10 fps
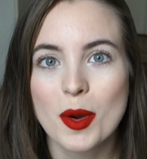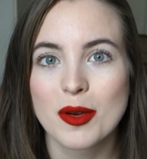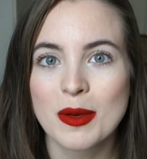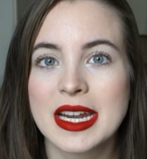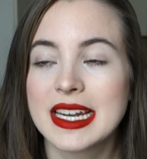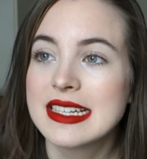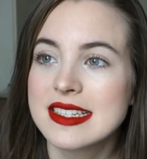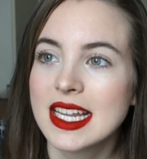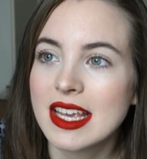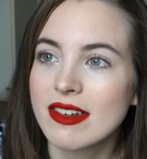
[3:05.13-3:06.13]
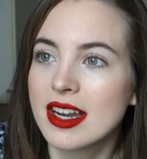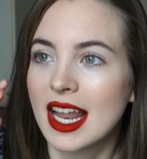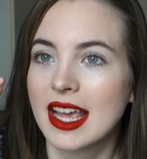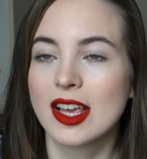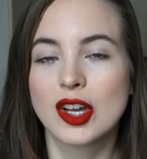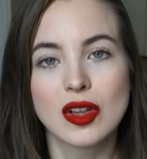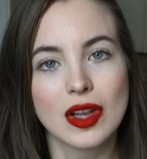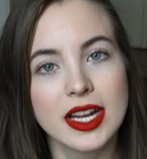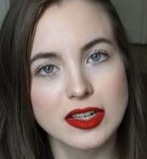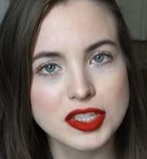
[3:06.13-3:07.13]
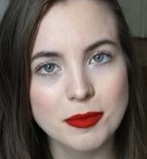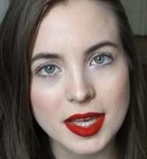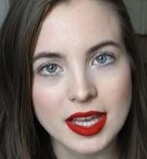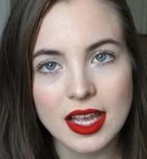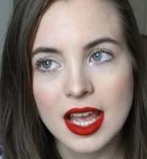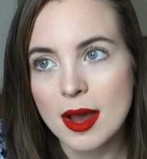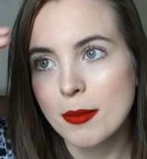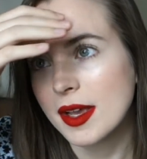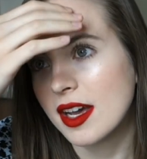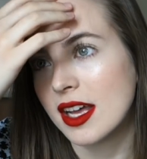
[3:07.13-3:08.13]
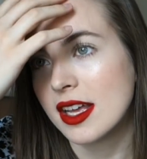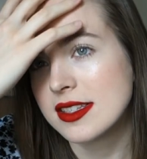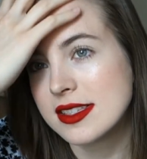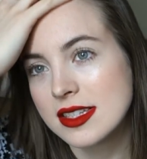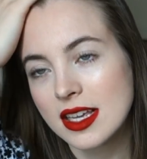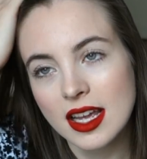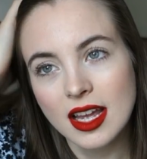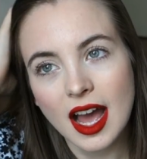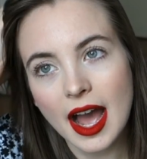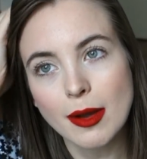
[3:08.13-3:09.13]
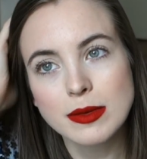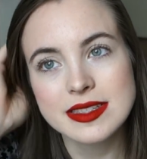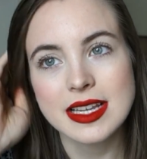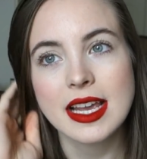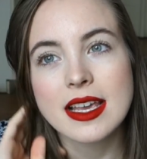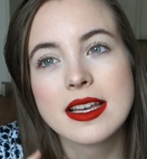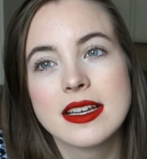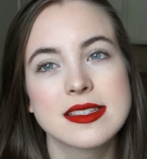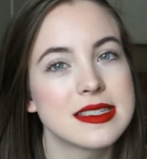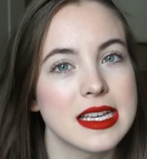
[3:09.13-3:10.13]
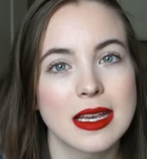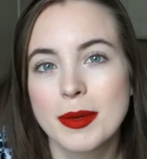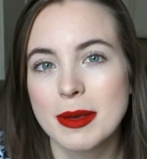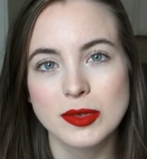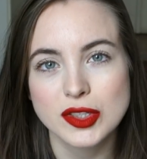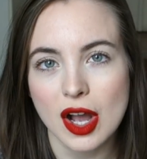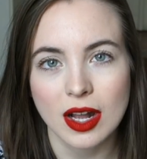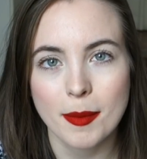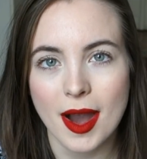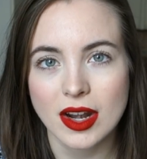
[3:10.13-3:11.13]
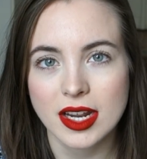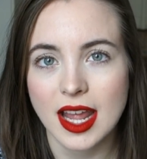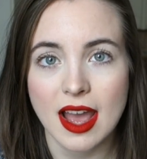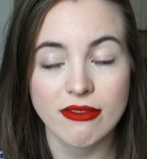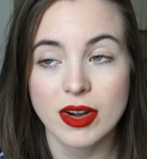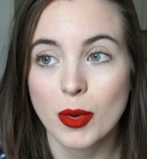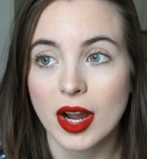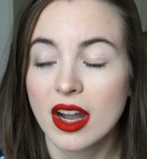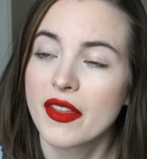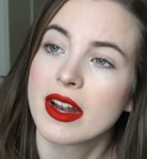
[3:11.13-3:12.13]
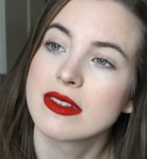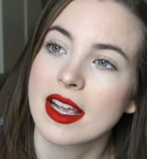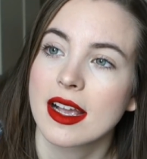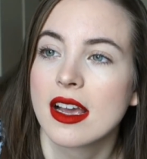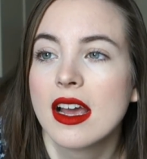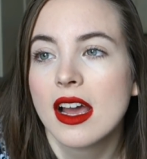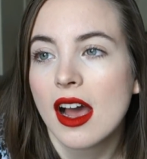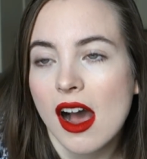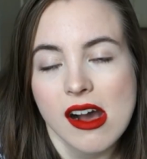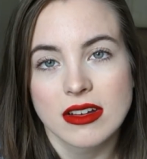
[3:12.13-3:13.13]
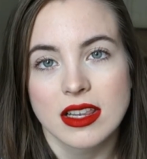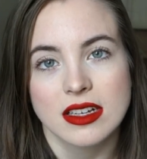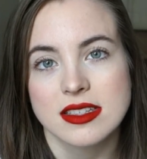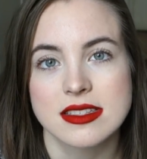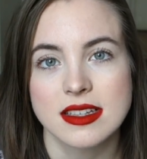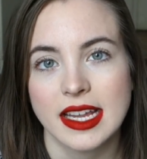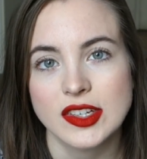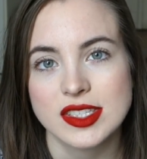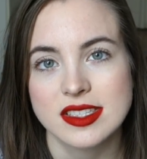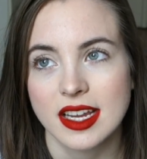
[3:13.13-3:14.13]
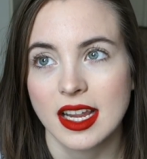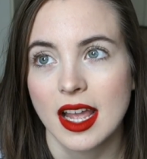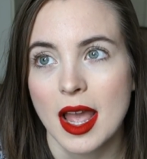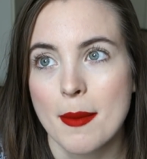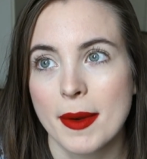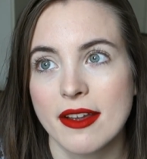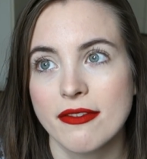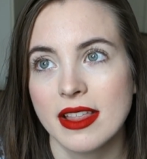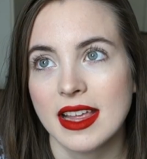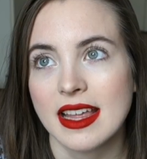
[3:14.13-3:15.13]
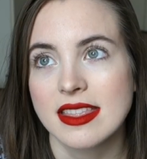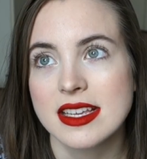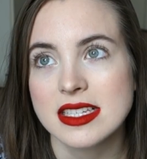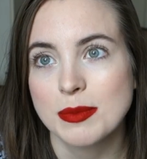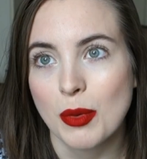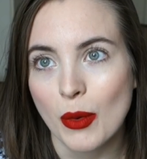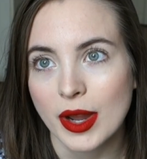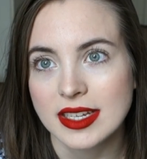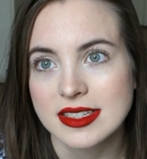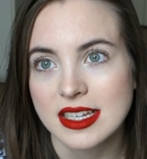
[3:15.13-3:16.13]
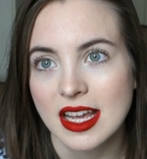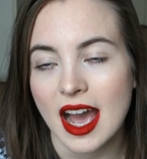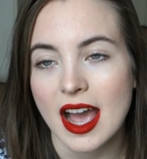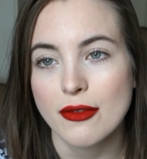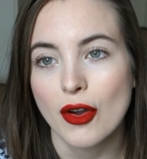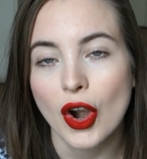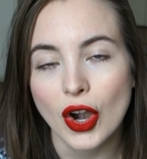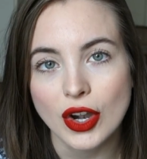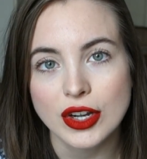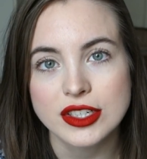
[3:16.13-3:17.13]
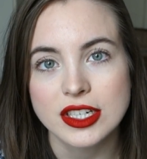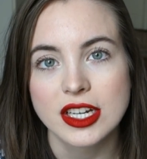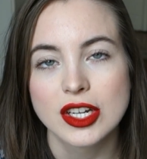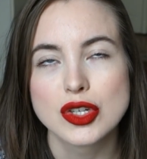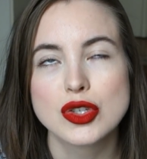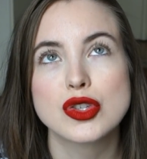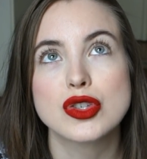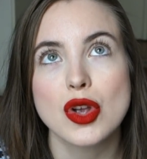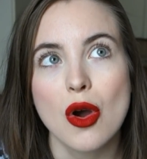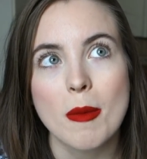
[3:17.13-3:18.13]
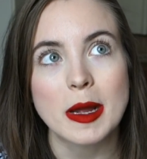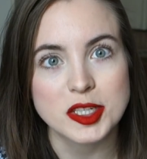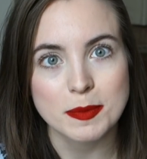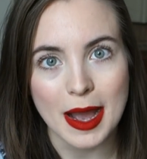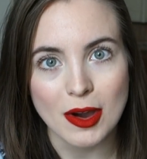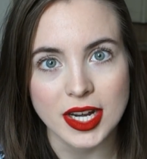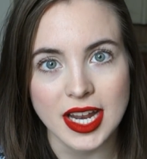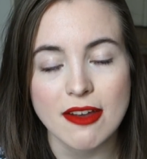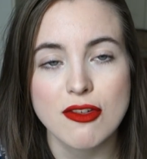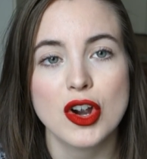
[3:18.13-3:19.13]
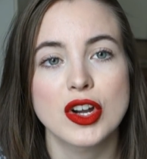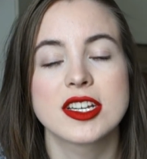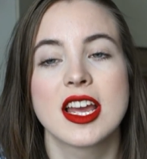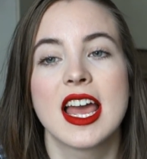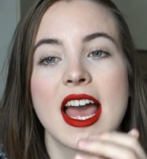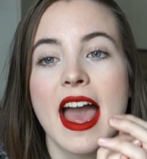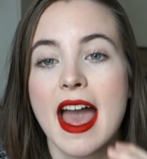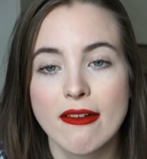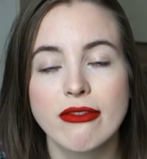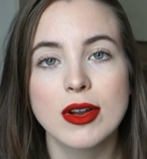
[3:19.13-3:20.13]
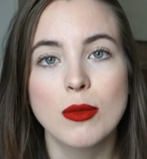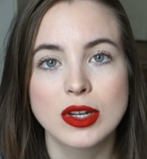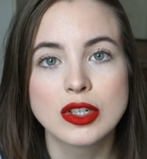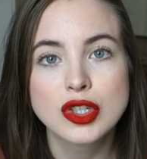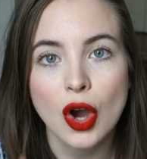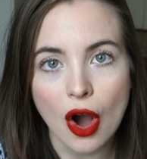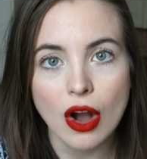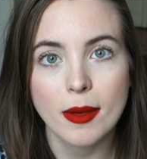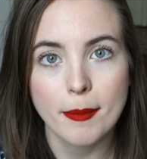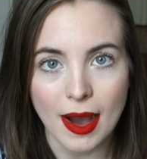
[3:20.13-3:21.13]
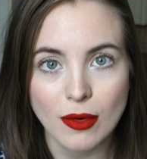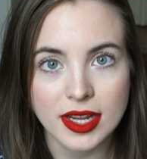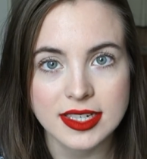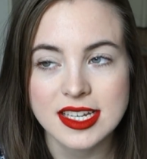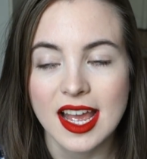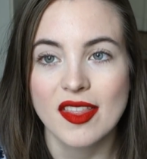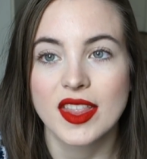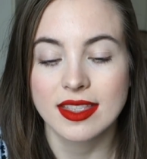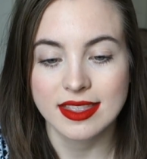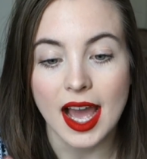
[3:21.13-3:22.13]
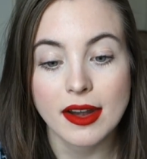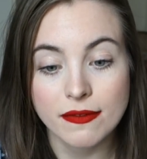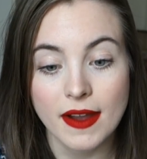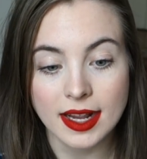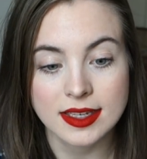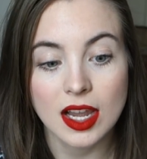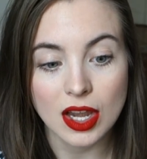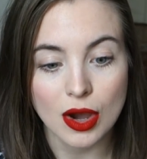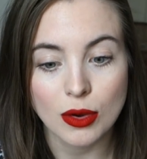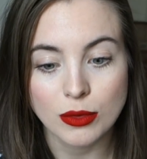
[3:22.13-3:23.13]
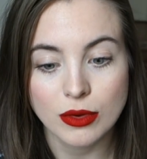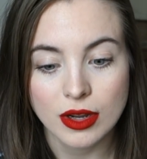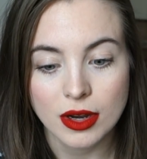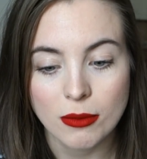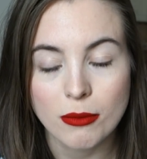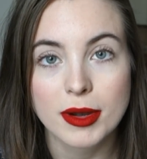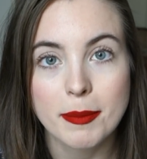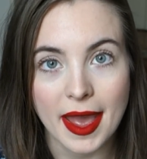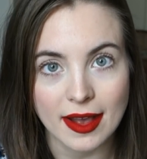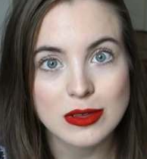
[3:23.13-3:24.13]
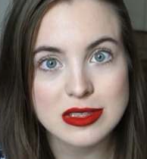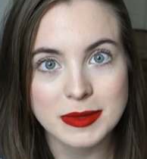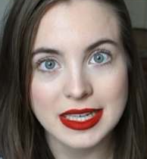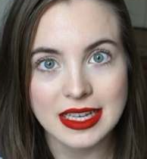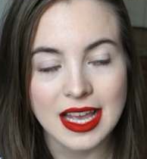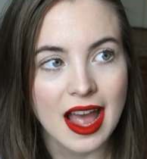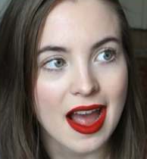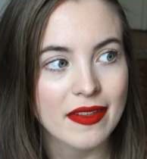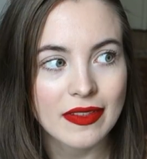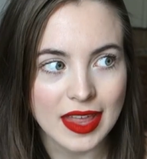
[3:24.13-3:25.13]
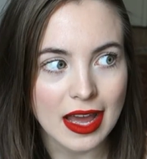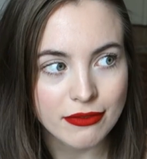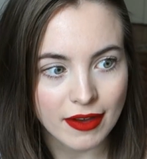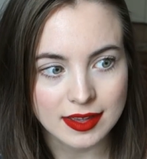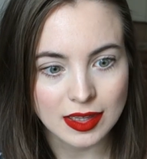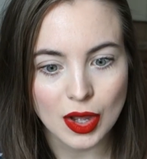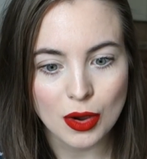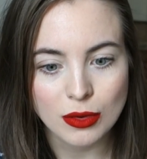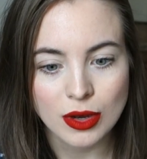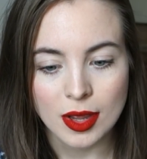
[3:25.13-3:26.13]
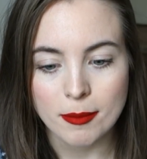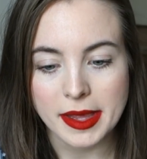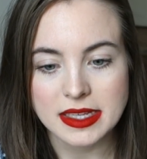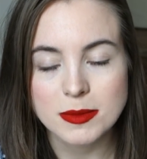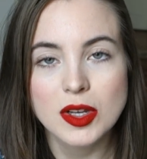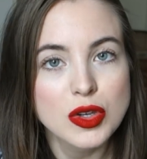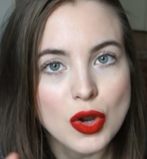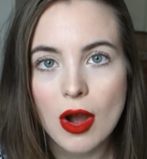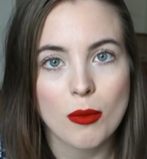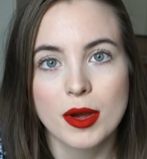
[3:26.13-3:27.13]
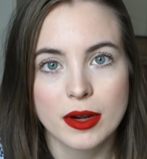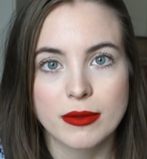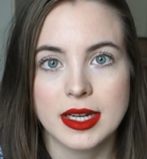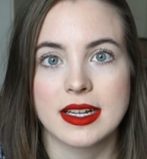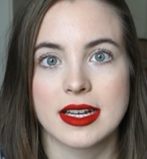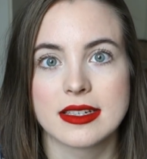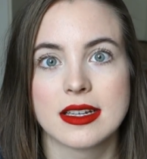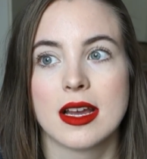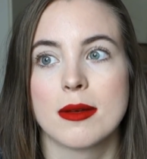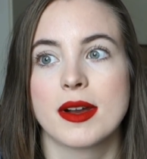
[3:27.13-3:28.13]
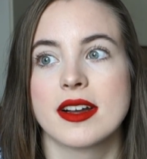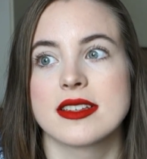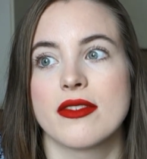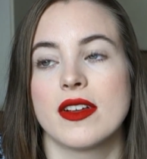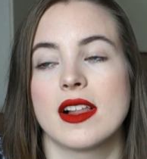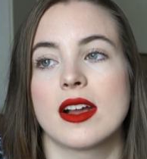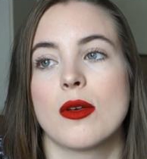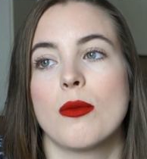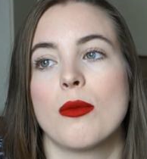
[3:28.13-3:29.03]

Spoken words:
want to read it isn't even like clear to me, because I was like seeing people talk about it everywhere, and then I was like, oh, it looks interesting. But I feel like at this point, I've heard so much about it. I've heard everyone talk about it, that fact alone repels me, and that fact alone makes me not want to read it. Because I feel like,